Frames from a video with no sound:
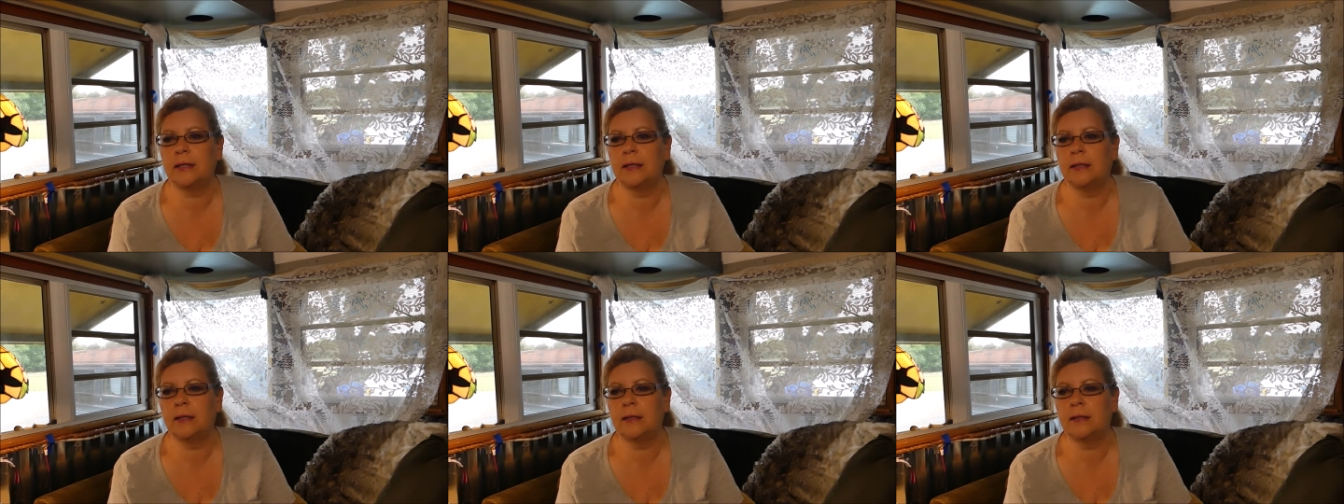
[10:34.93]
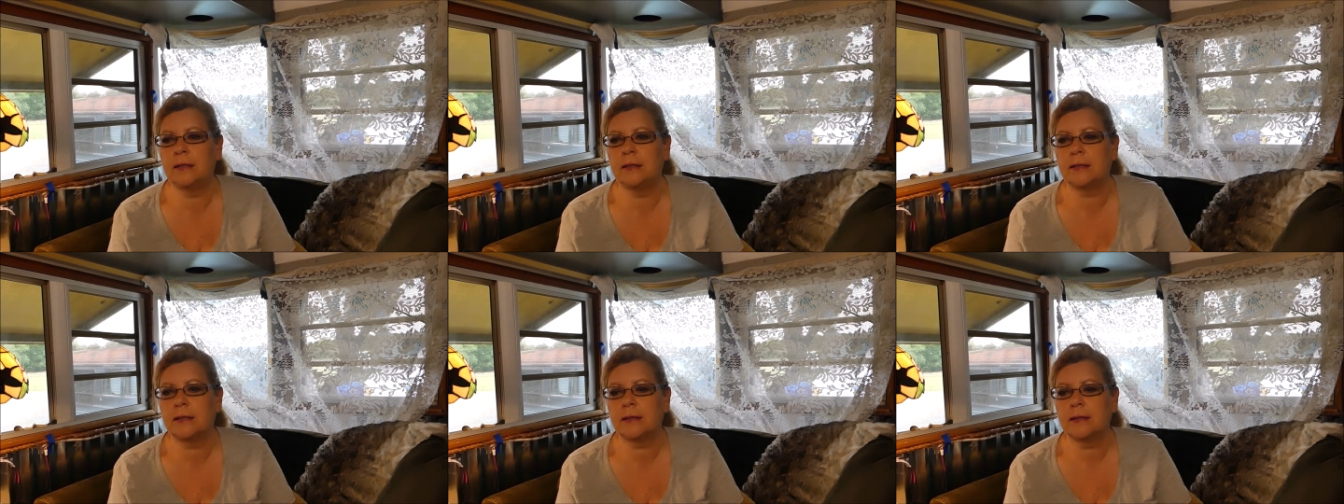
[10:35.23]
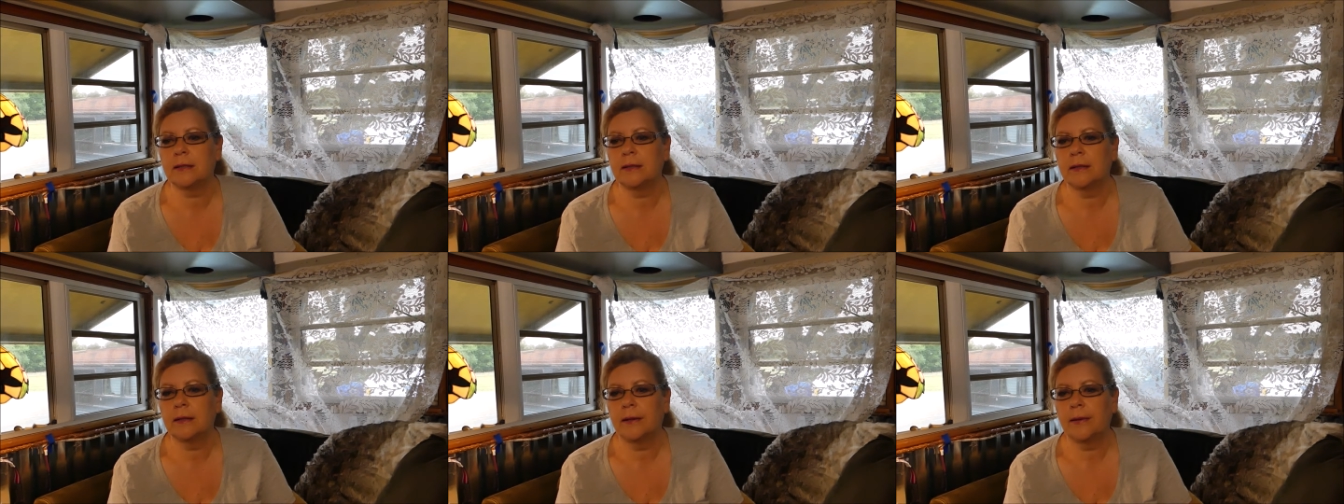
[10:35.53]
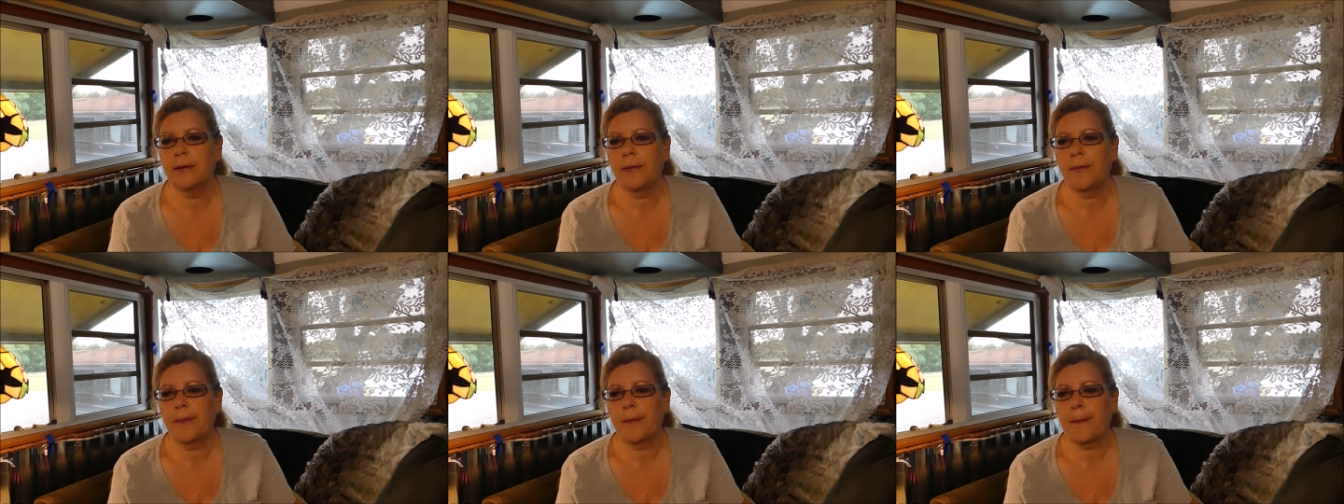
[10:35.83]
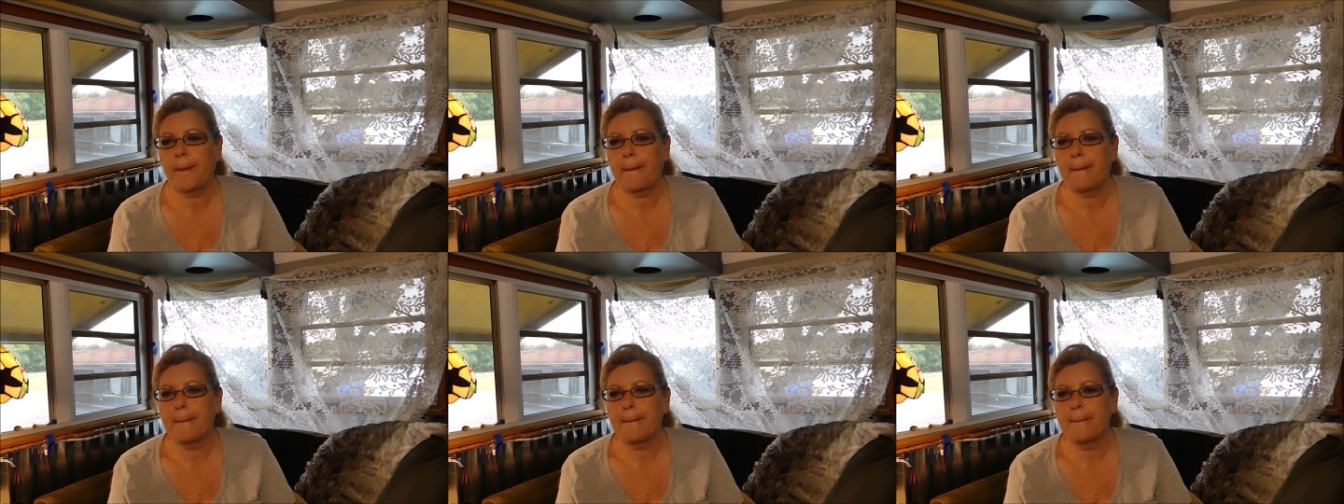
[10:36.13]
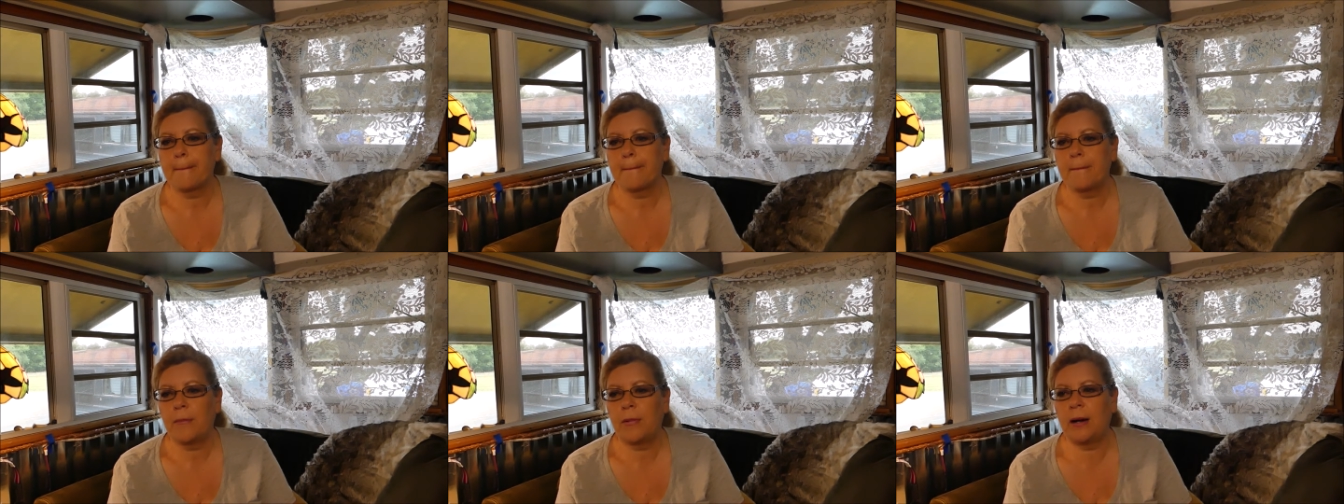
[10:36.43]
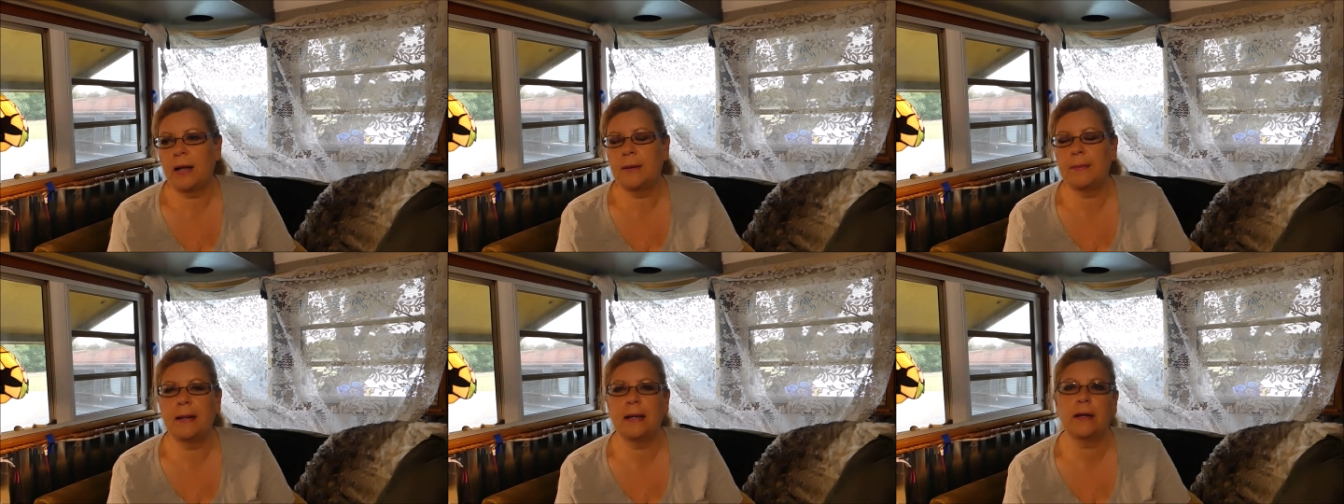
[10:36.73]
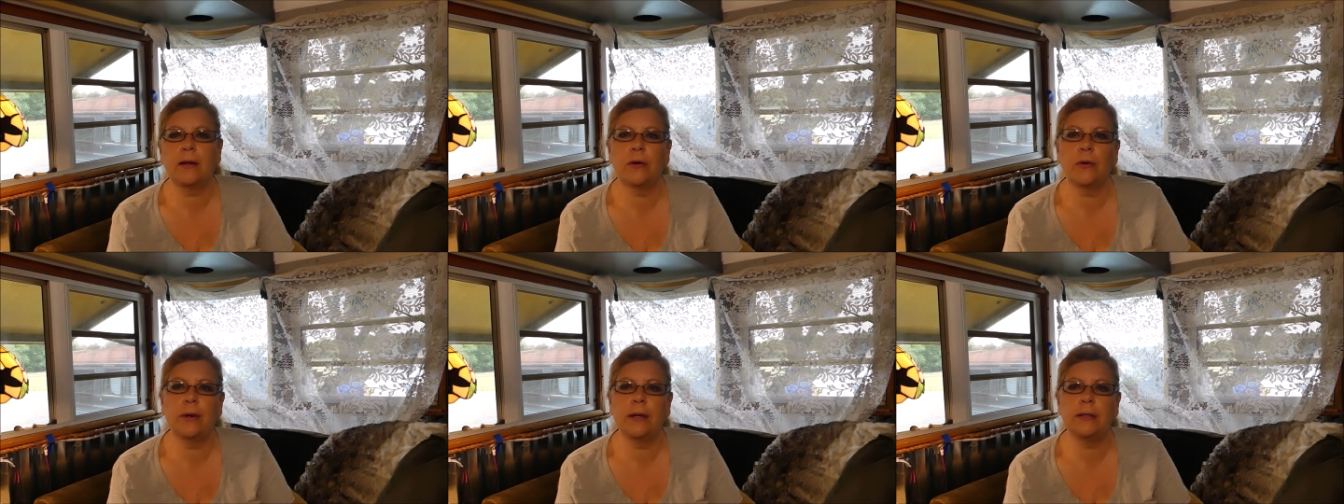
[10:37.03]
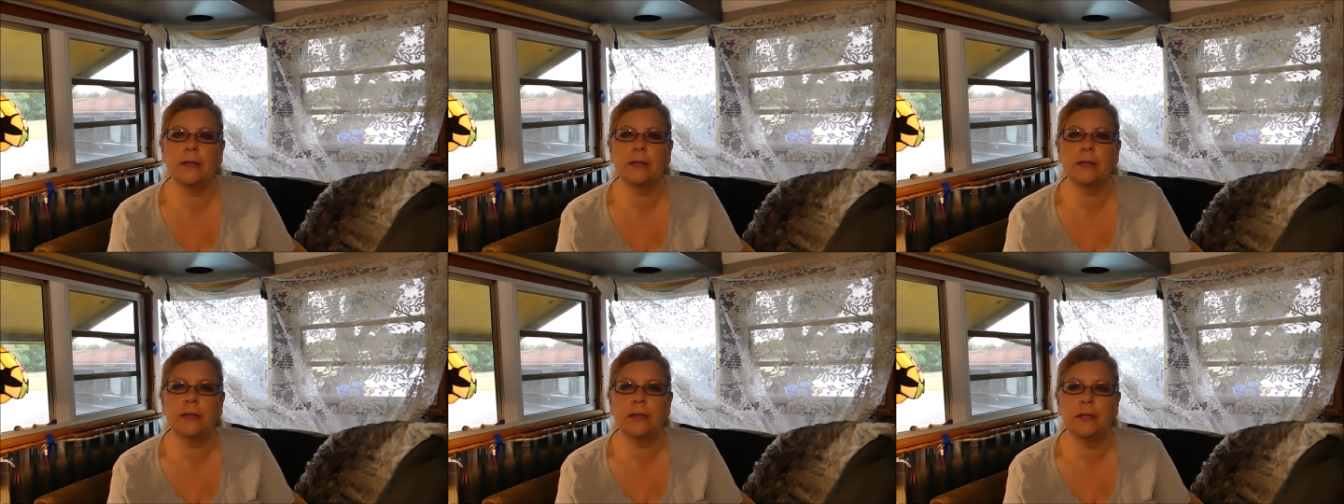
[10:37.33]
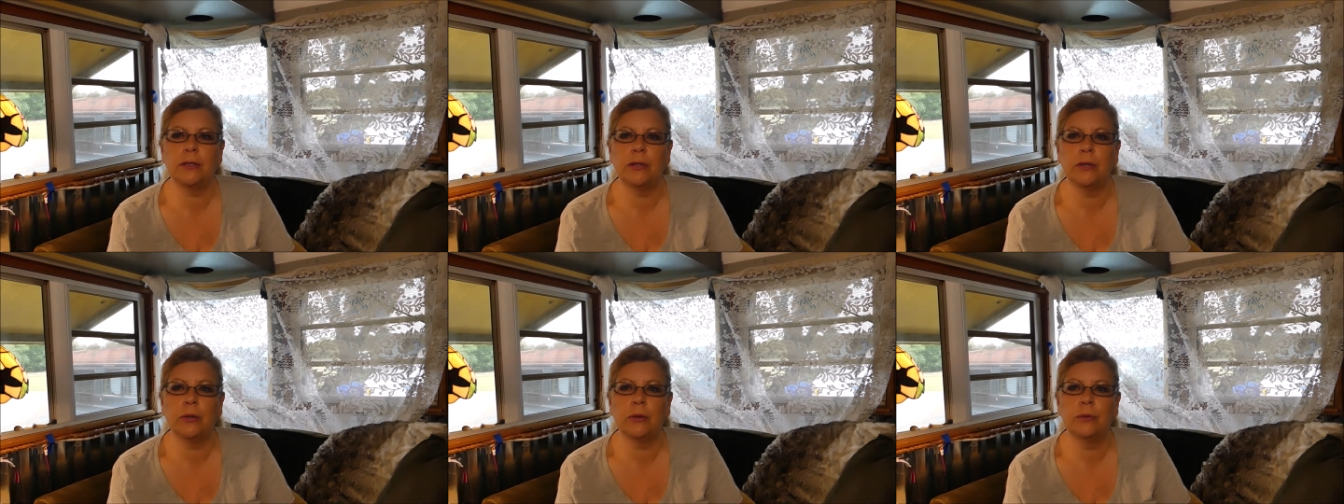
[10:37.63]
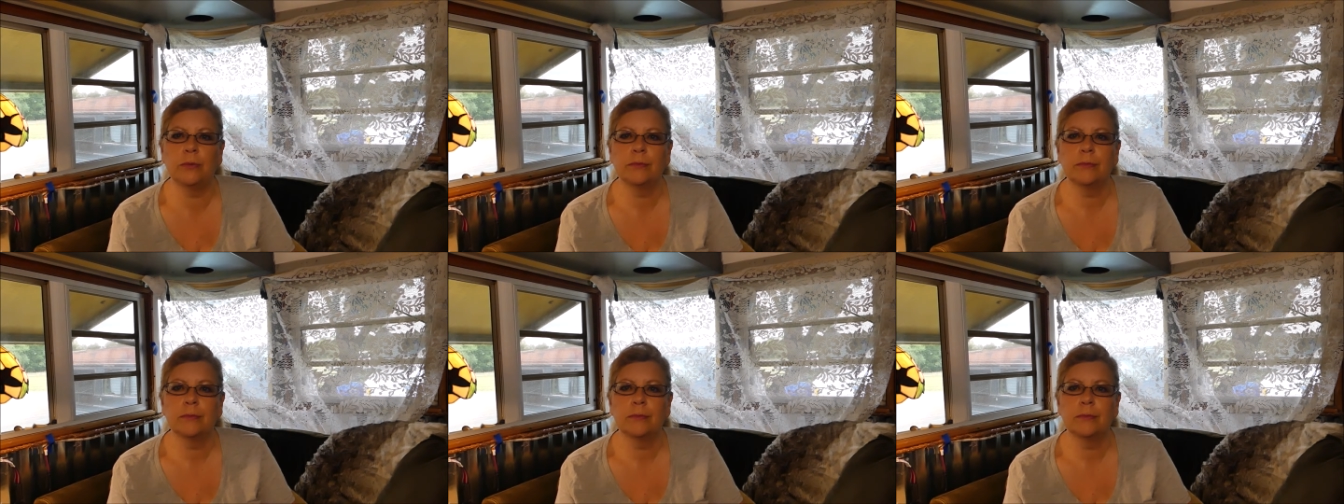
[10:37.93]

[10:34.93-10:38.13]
is, what am I going to do?